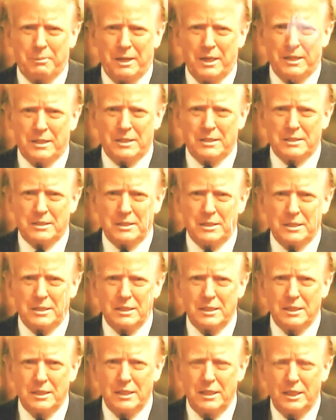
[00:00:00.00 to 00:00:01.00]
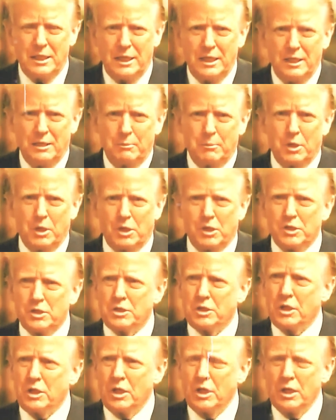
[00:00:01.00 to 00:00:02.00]
expense in the
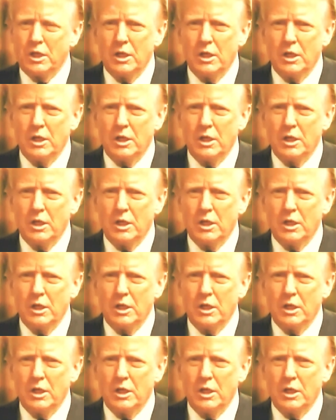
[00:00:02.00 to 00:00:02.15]
books.